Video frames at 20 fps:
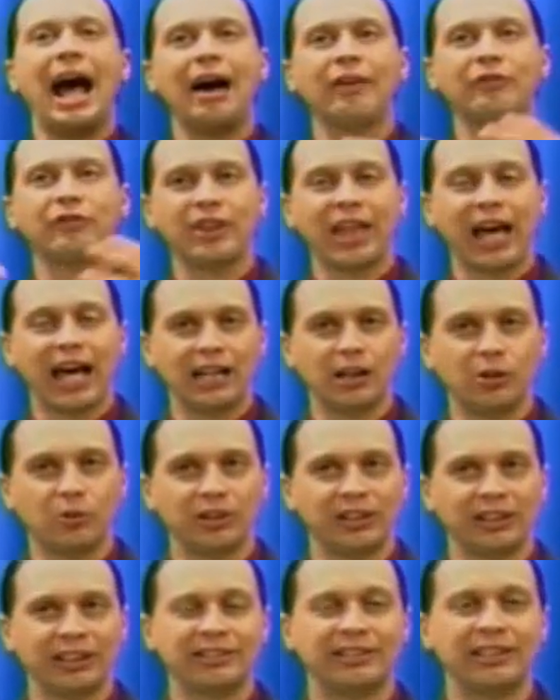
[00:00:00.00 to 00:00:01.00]
After that
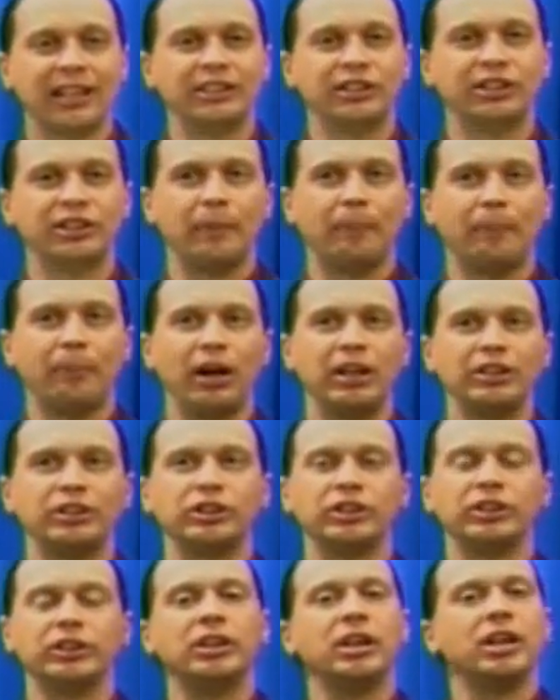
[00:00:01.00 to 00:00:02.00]
equalization of
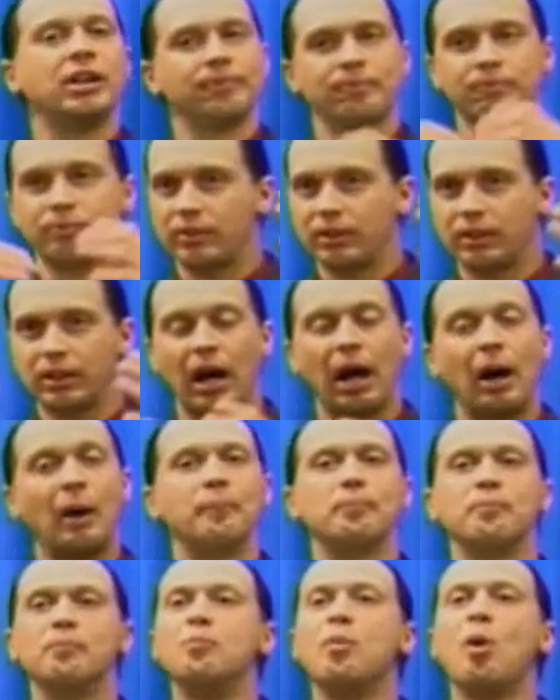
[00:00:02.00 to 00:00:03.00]
pressure,
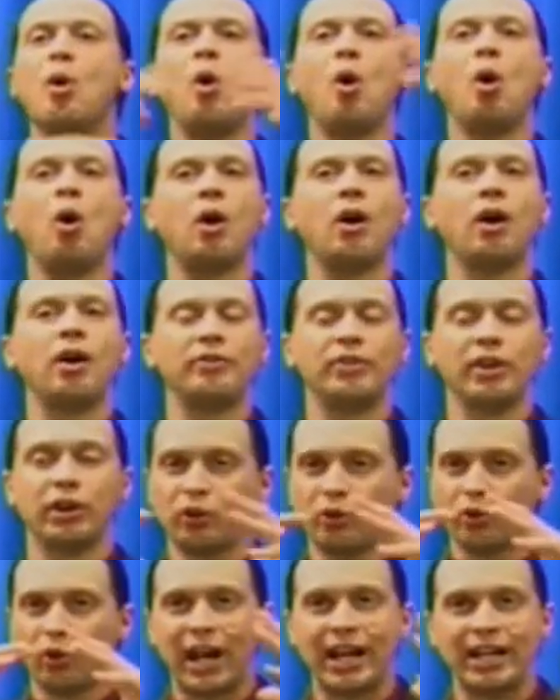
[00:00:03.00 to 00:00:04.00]
more of the
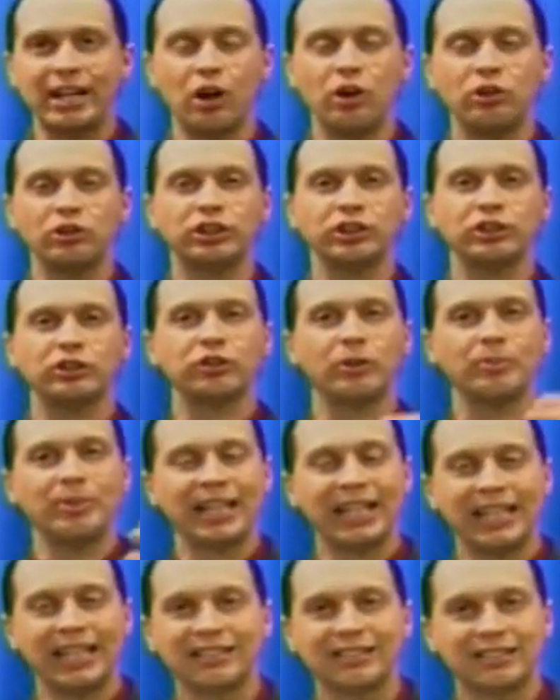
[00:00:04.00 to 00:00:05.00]
great oceans from
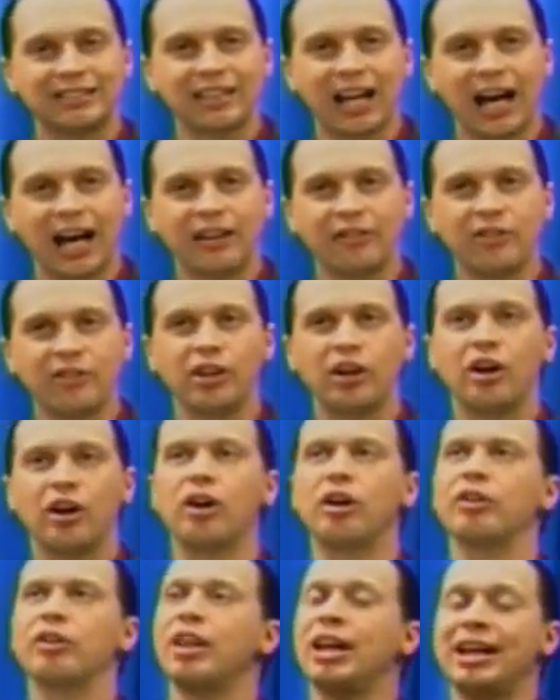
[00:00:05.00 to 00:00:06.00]
the inside of the
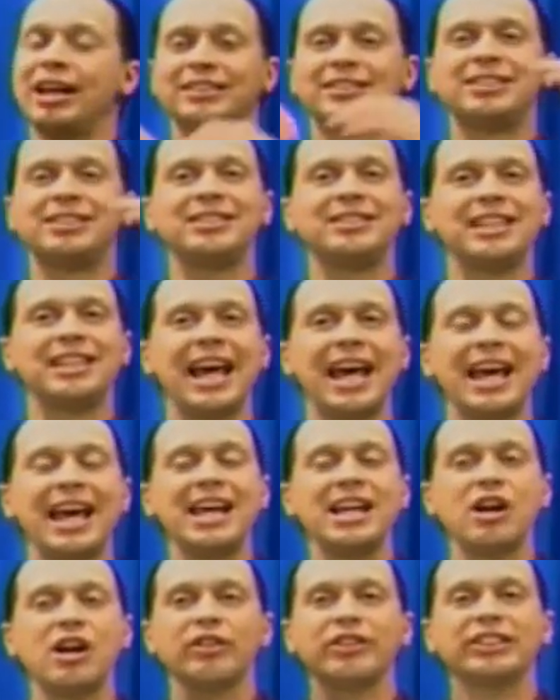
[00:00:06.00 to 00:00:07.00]
Earth
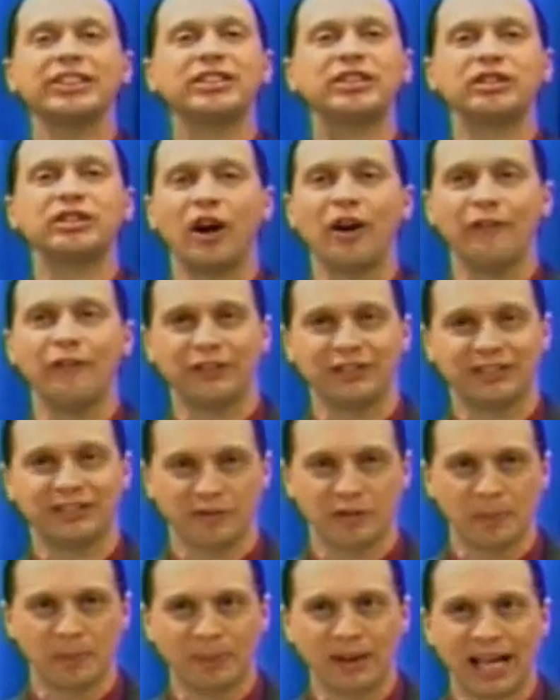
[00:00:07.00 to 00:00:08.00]
stayed on the surface
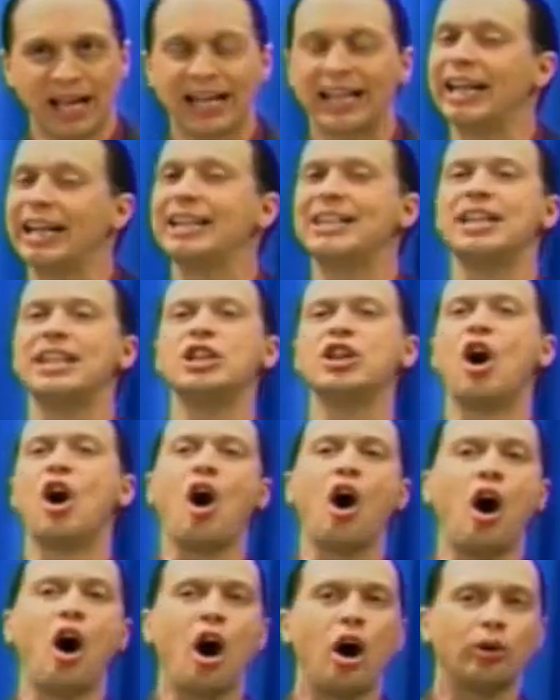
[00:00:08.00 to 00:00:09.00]
of the planet. It didn't
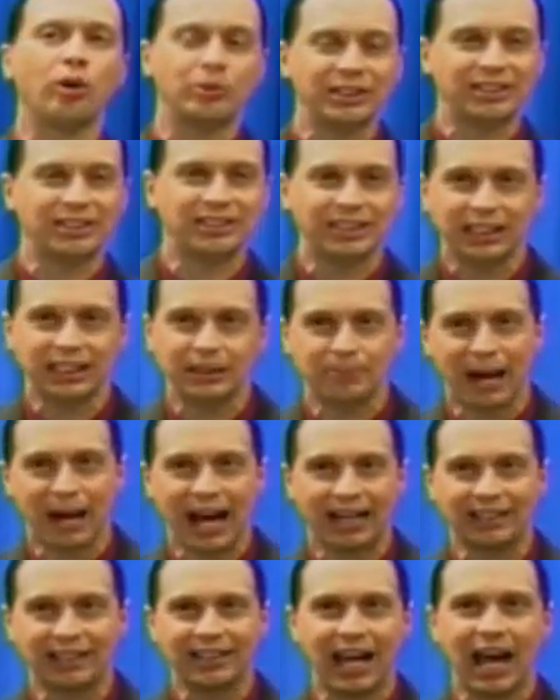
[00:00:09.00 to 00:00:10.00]
all recede
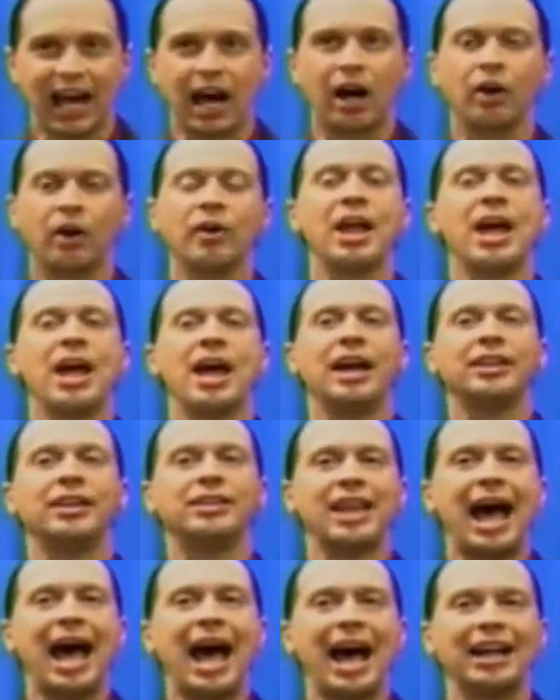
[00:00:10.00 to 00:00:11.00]
back down.
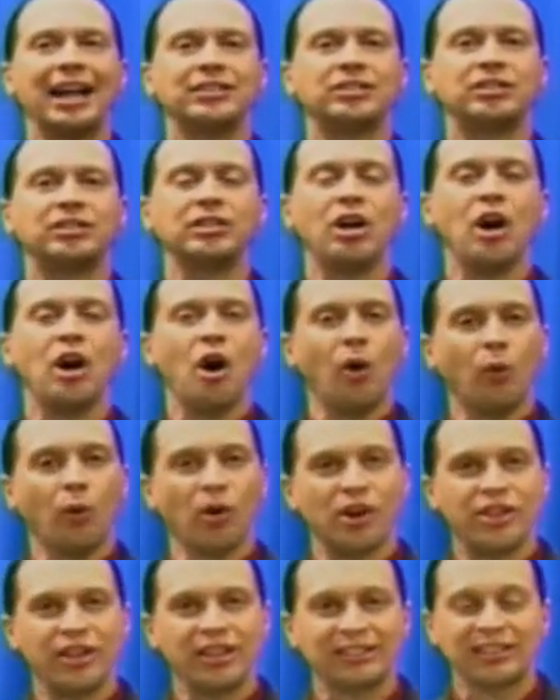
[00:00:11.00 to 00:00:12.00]
That's
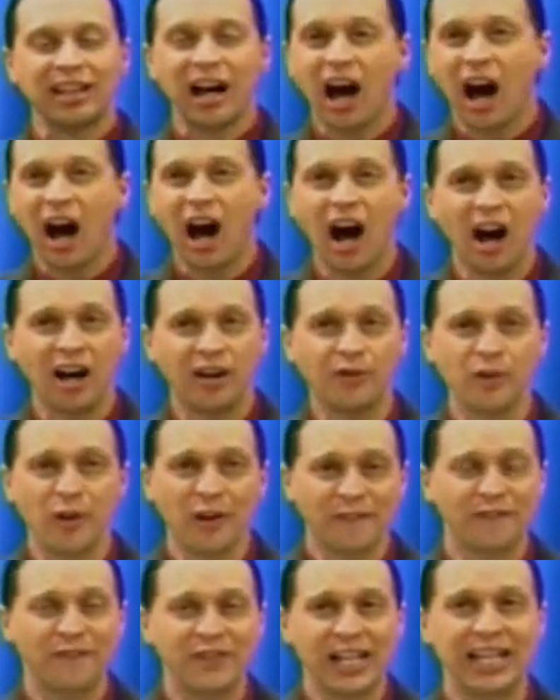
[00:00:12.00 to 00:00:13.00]
where this
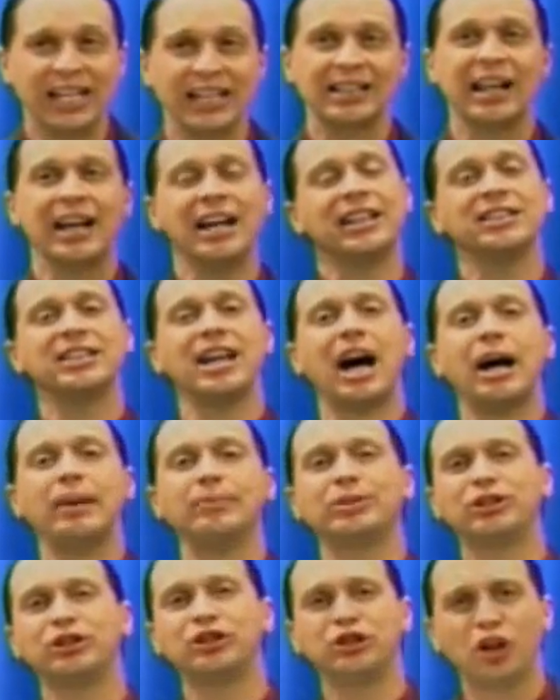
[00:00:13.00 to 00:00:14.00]
100 feet
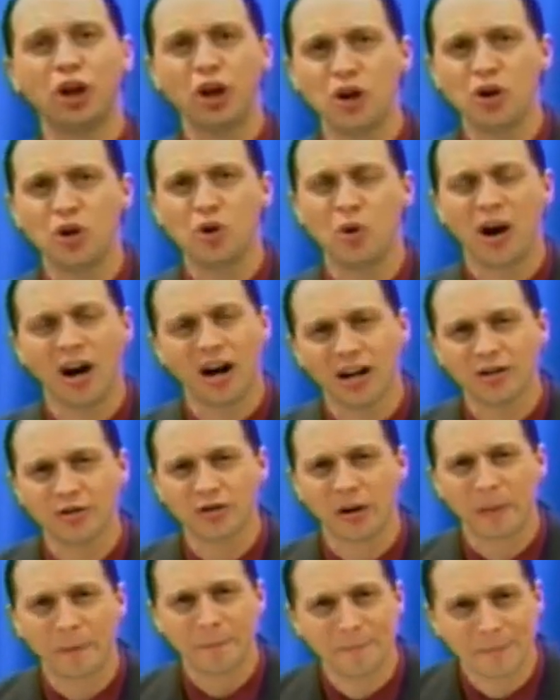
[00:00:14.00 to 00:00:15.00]
times
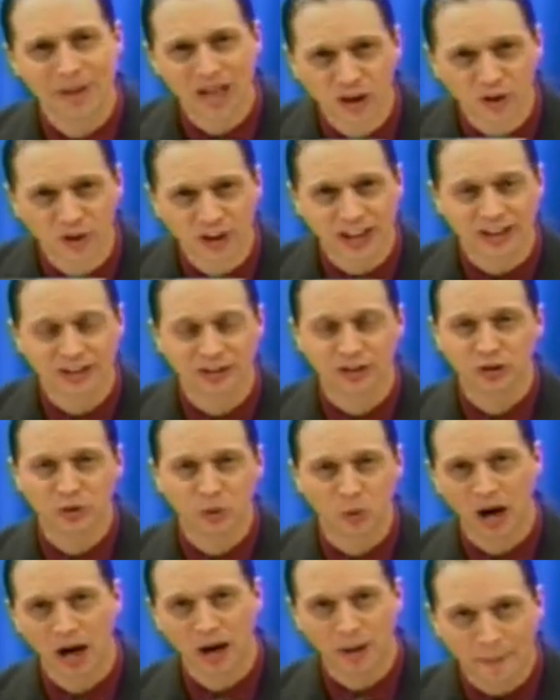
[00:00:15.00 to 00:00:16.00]
200 million
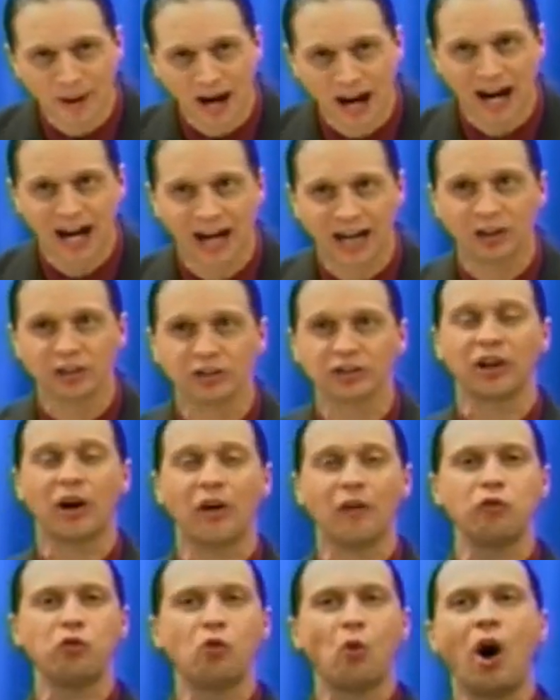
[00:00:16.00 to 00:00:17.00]
square miles
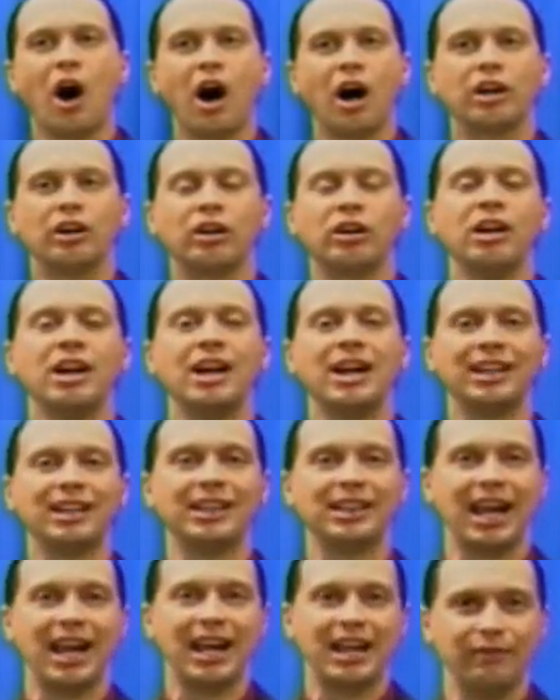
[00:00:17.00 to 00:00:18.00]
of water
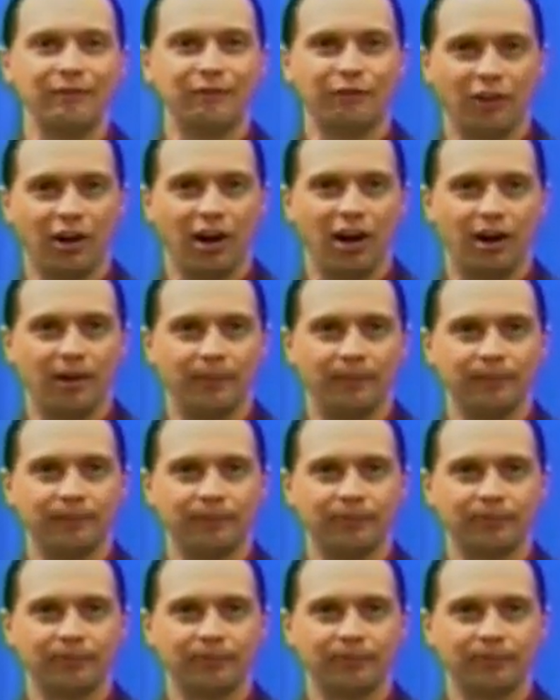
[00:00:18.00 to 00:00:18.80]
came from.